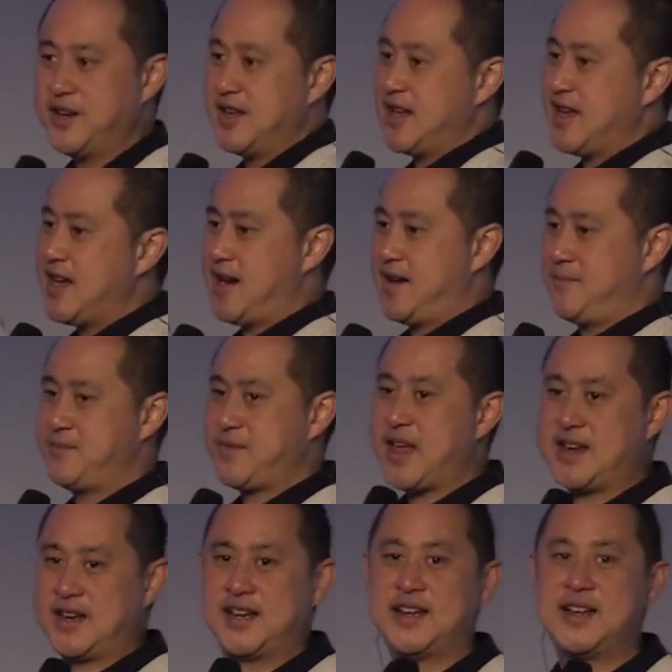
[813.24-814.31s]
at
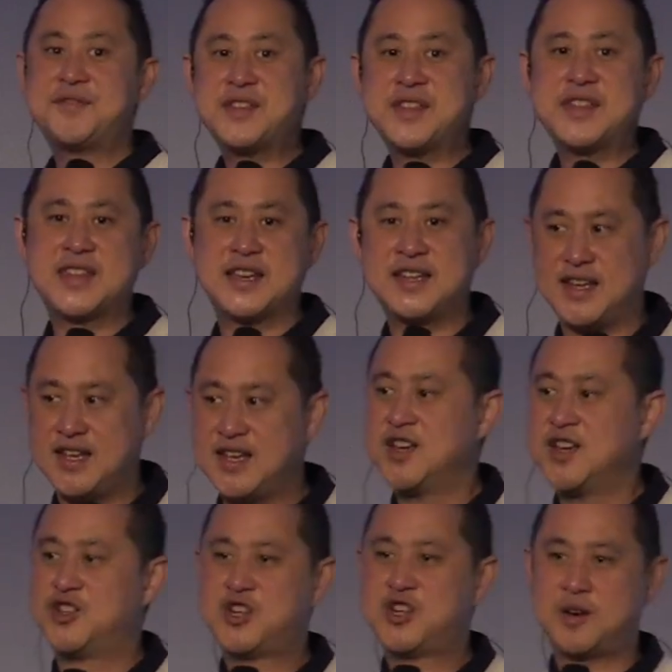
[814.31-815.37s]
11:30,
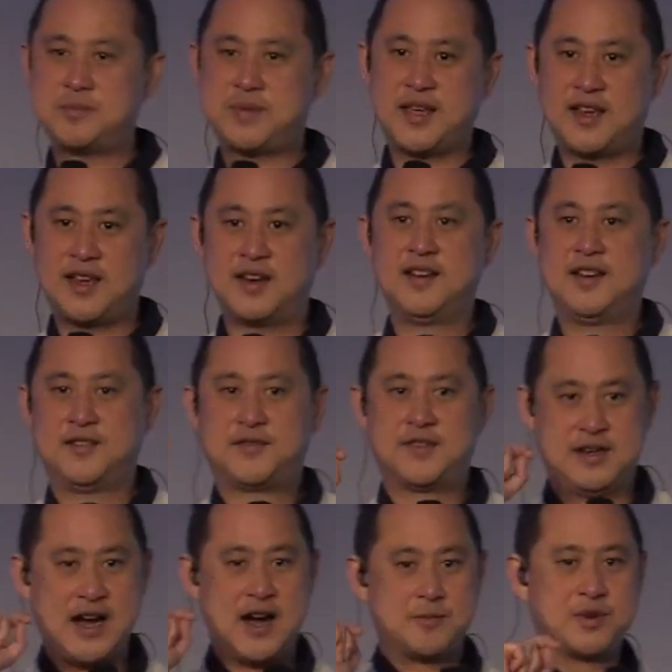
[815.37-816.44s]
jump in for
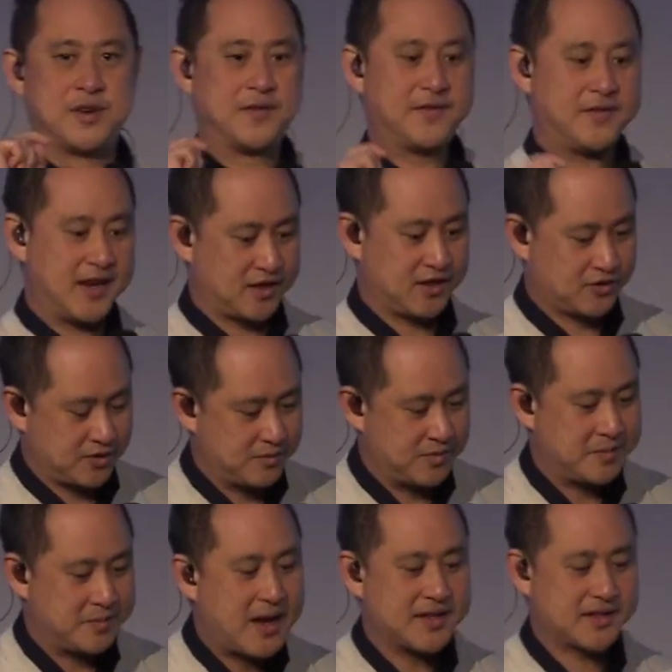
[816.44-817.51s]
our prophetic Zoom with
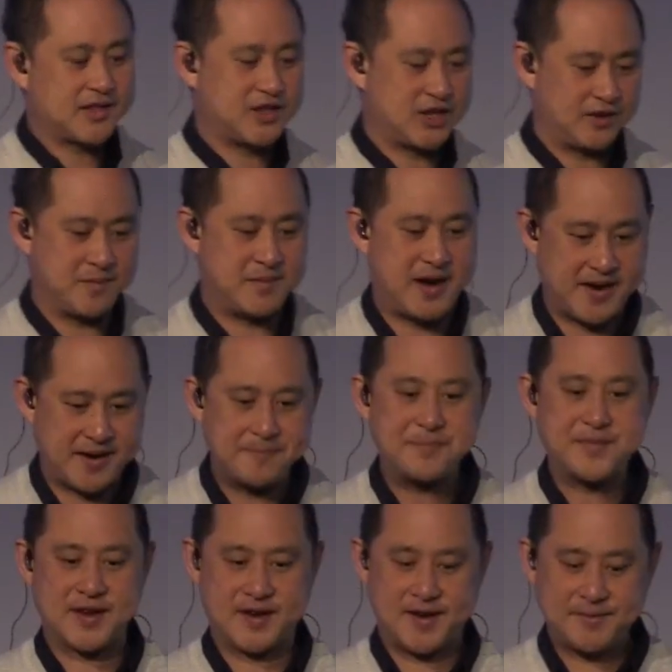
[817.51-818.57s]
Pastor Jeremiah.
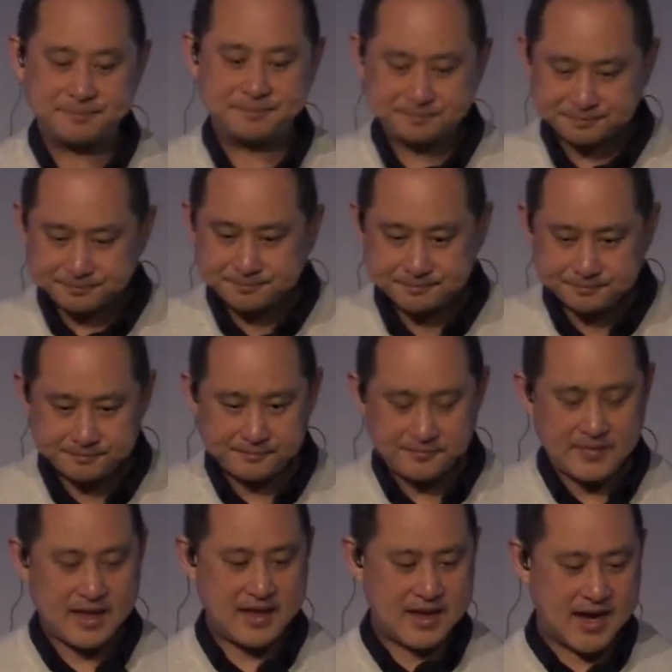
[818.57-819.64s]
All
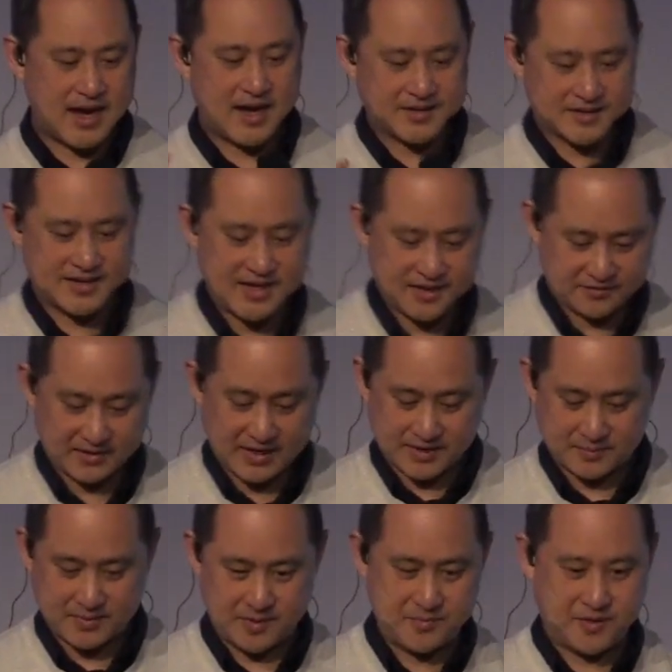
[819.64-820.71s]
right? So that's
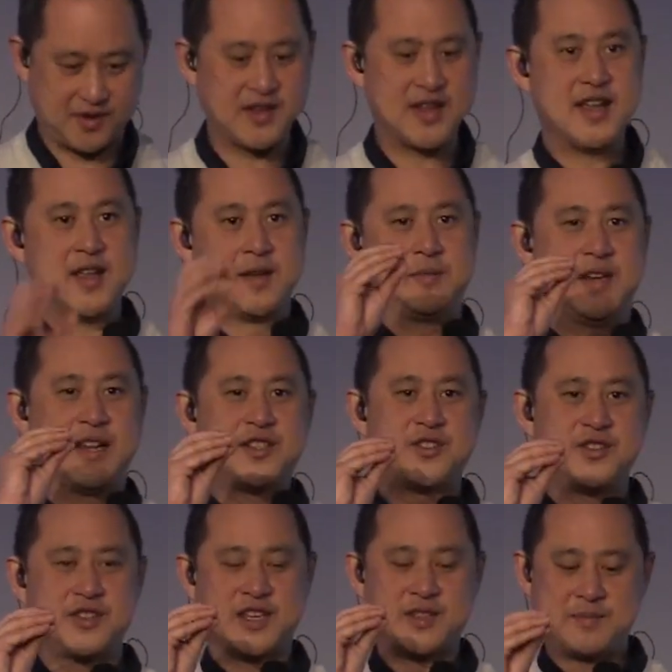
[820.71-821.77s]
pretty important. But let's do
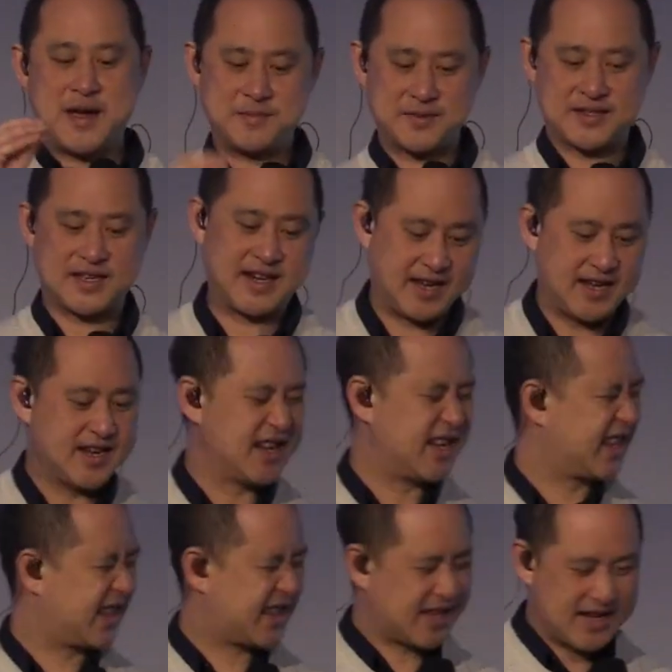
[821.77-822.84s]
this Bible study,
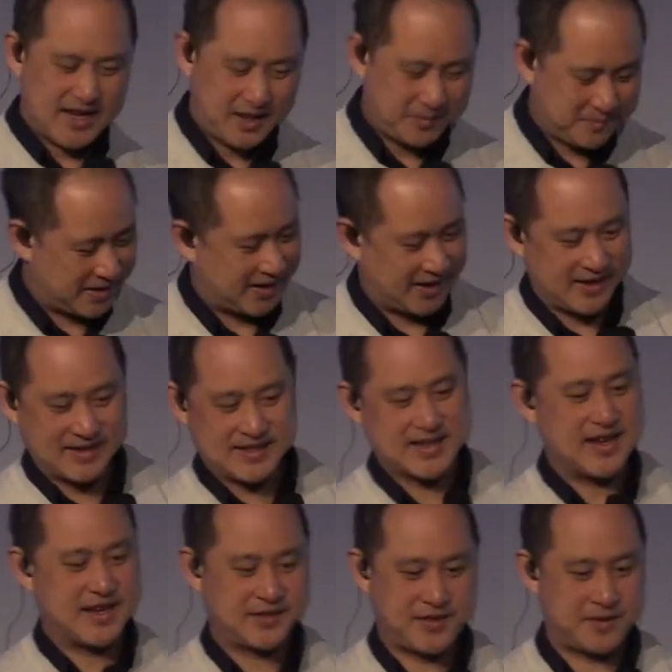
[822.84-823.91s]
30 minutes.
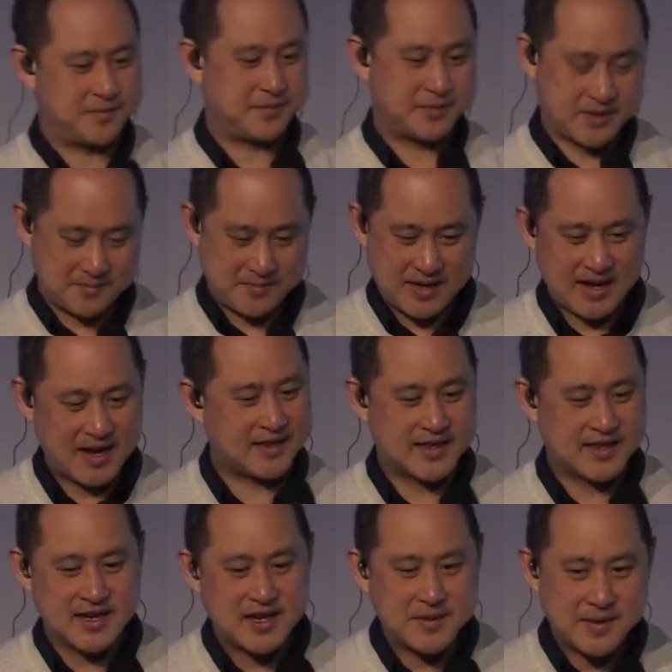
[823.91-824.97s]
To me,
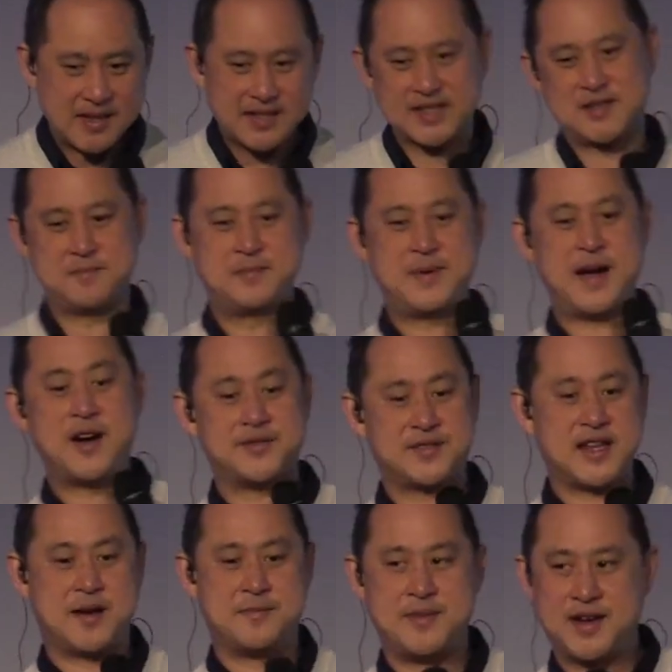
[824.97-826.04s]
30 minutes is about the
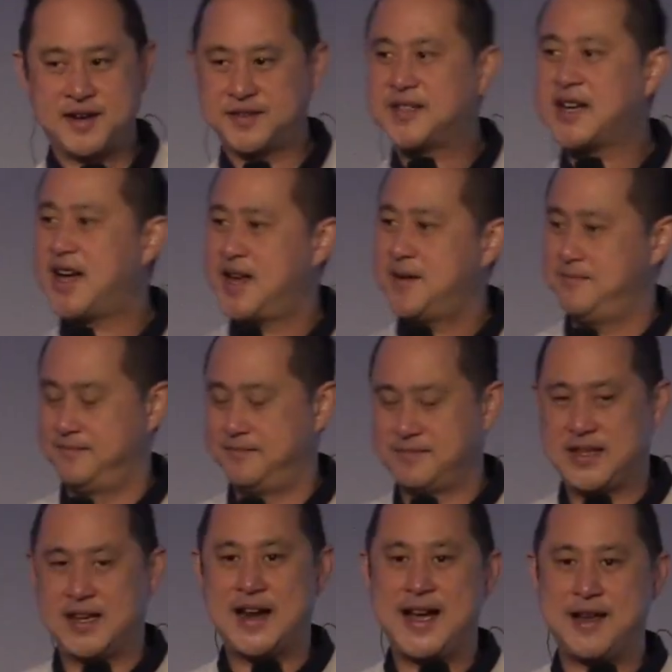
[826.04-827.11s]
amount of time
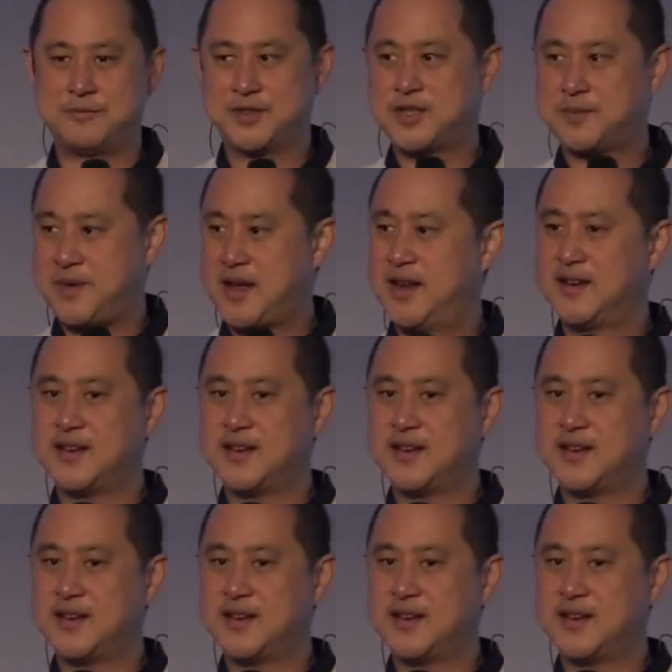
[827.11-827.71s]
that I would spend